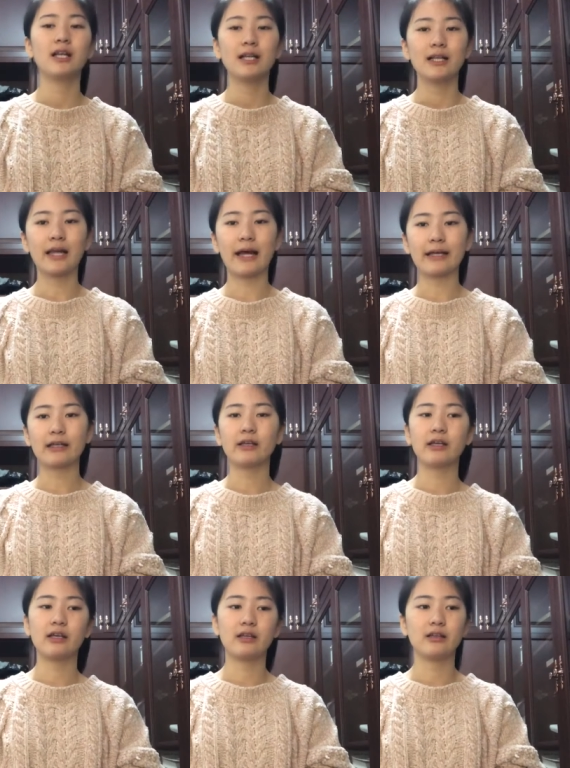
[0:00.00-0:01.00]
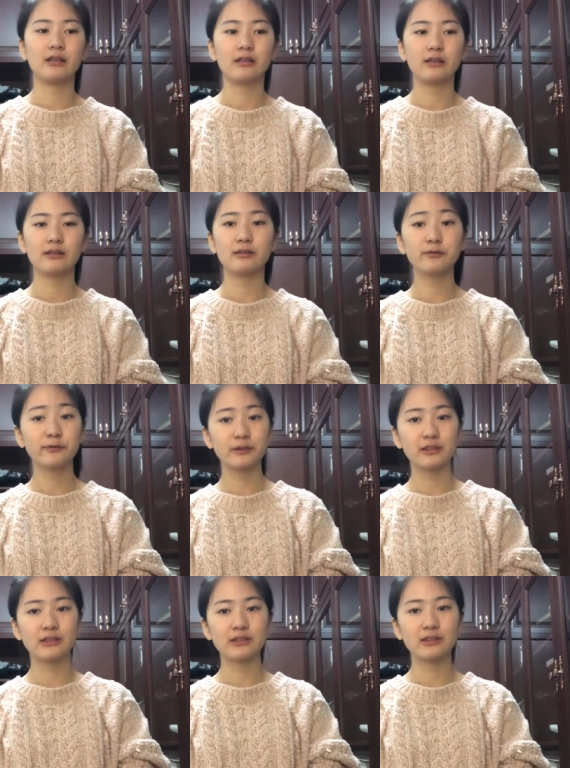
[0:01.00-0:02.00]
Like in
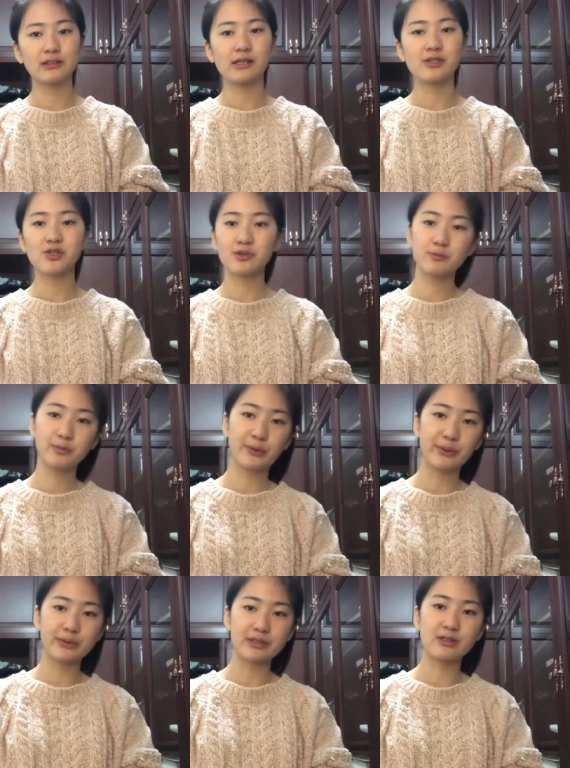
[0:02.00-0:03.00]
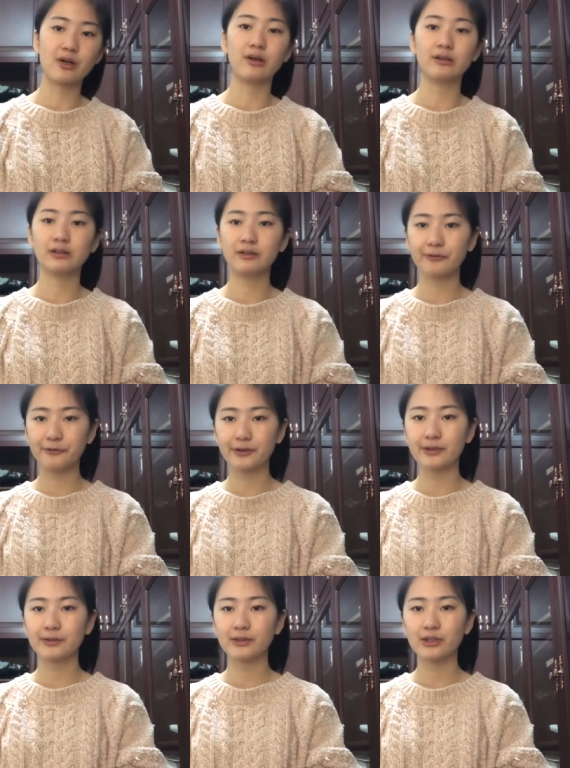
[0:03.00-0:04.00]
different ancient books or
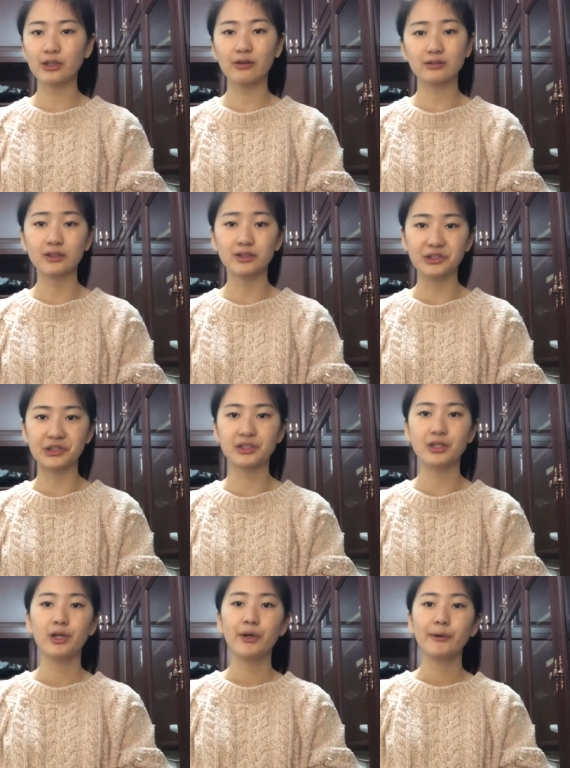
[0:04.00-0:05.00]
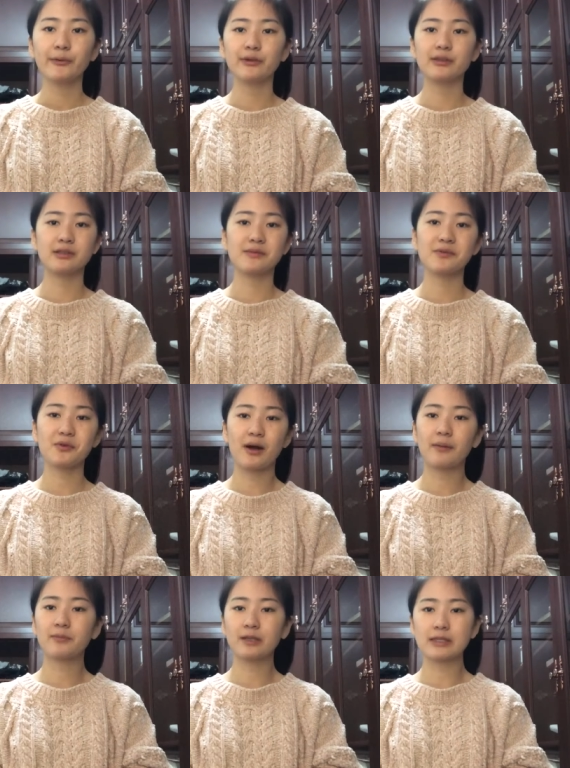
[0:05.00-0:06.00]
different doctors will
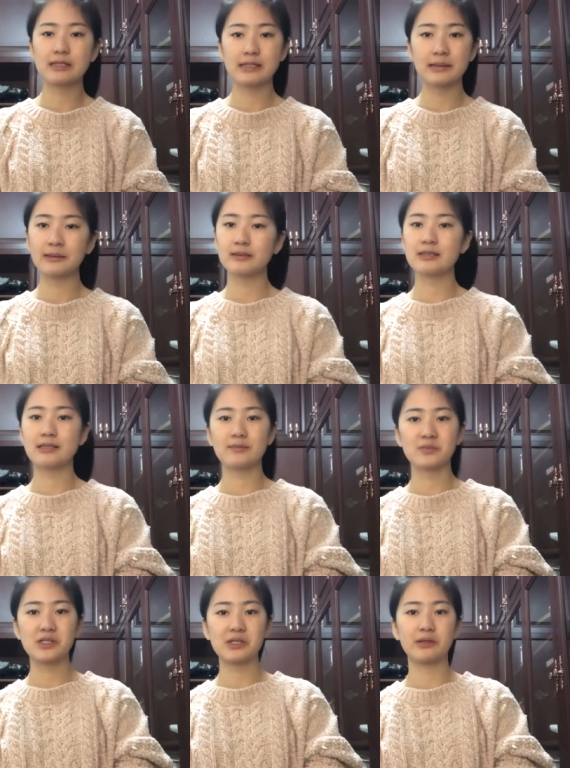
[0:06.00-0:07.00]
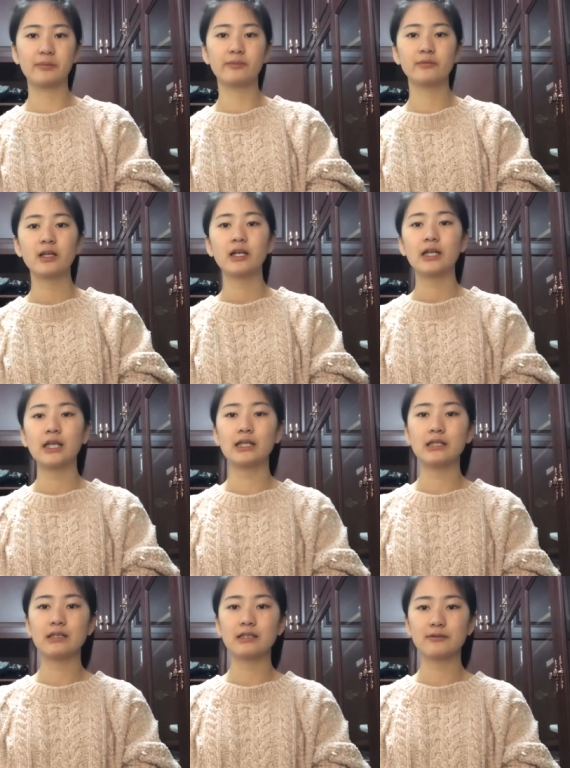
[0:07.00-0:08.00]
describe the same symptom
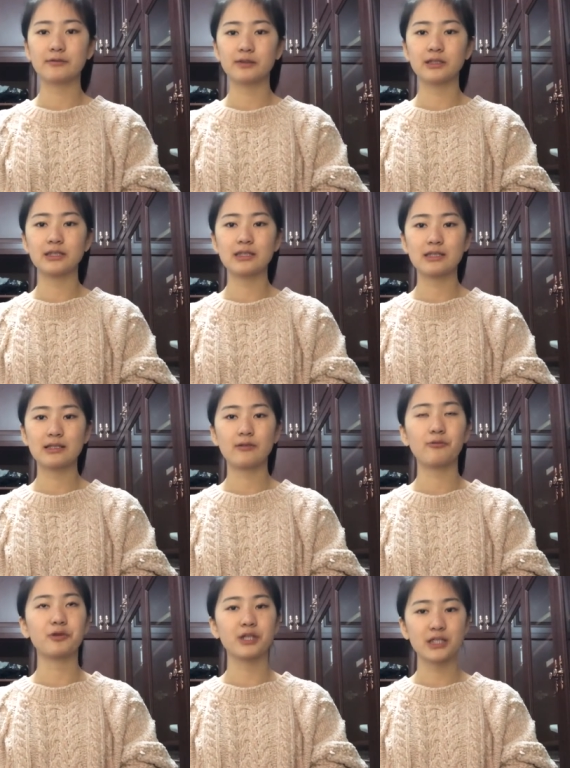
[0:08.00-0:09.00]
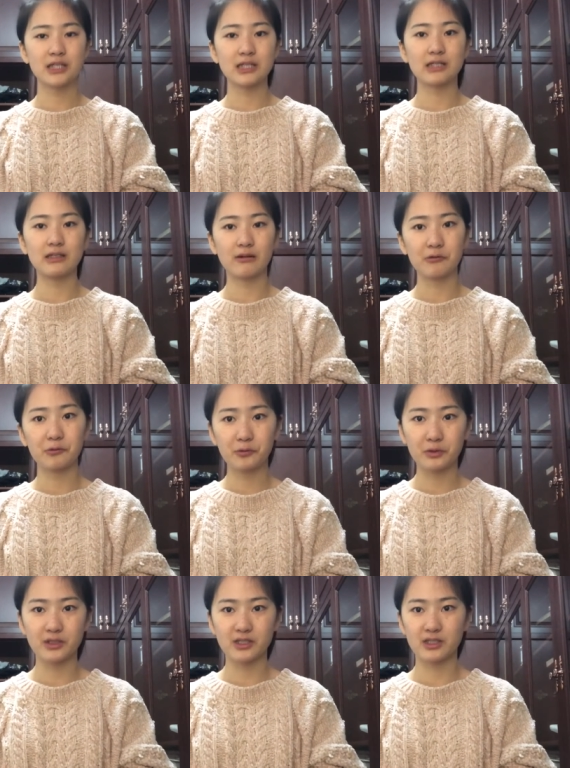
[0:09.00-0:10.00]
in different words, in their own
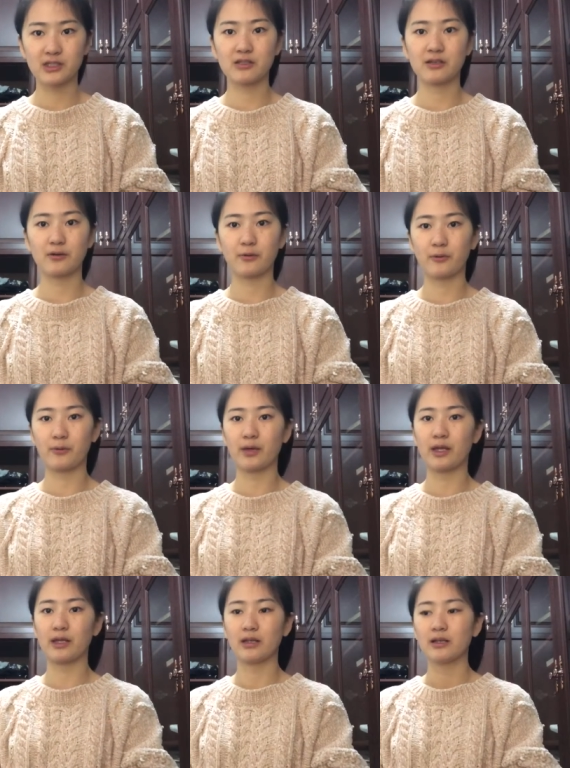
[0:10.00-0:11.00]
words. So we